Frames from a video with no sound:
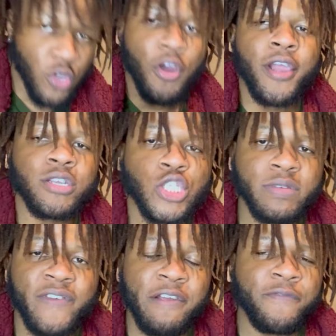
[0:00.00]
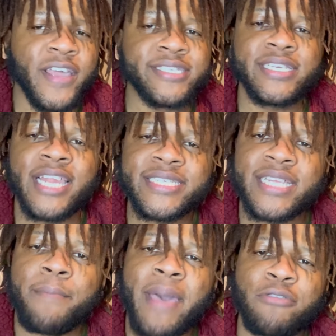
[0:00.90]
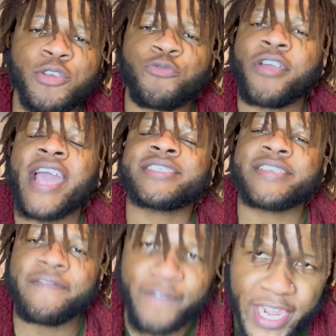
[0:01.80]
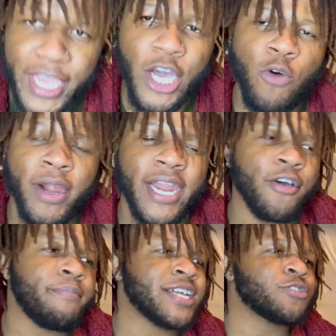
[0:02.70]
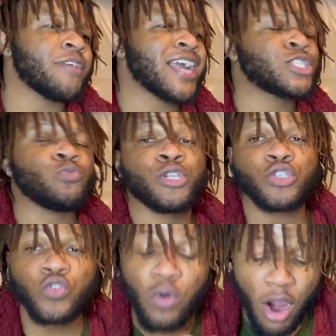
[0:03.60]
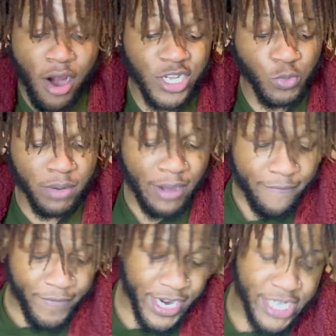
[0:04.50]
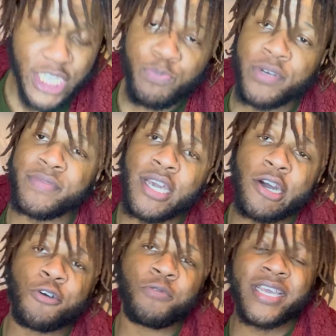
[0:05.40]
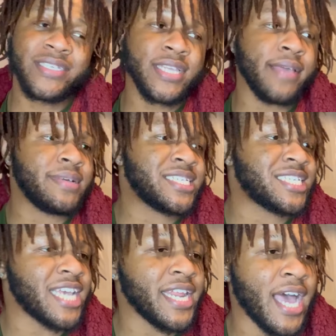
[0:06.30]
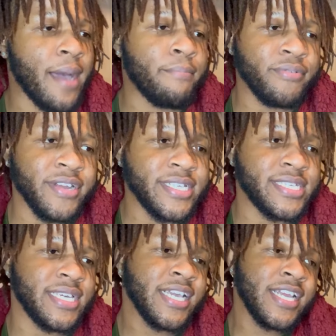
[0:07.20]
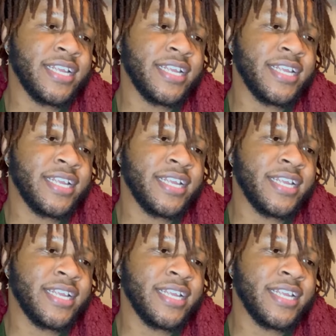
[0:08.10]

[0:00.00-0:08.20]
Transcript: the word? YouTube's favorite face, DLace, and I'm back with another reaction video. Right now, we're about to react to a new artist. One of my friends just put me on with. His name is Jdot Breezy.